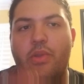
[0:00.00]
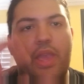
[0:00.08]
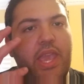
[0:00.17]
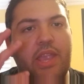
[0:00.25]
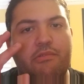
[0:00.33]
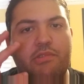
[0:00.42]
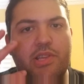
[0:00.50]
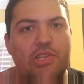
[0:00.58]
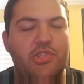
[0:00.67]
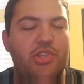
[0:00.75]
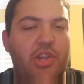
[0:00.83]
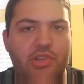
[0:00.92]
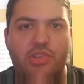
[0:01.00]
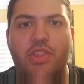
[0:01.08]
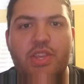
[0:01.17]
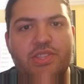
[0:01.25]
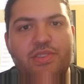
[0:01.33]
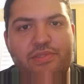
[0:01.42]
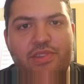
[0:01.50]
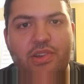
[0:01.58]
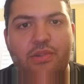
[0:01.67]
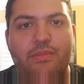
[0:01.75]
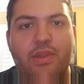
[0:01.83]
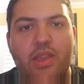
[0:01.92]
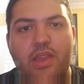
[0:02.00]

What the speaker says: can't really judge this film